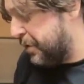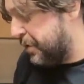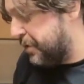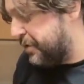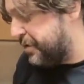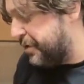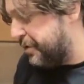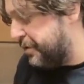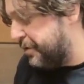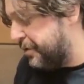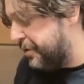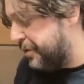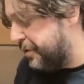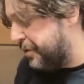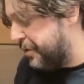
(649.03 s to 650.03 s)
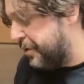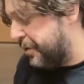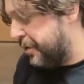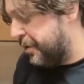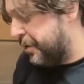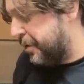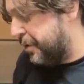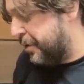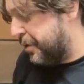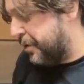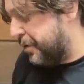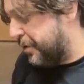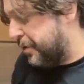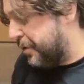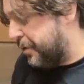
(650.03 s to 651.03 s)

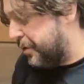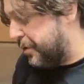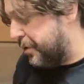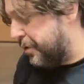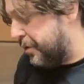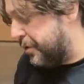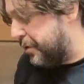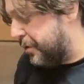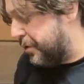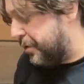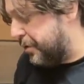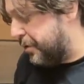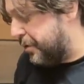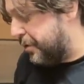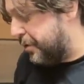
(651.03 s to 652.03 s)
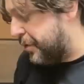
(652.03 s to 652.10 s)
Nothing is said.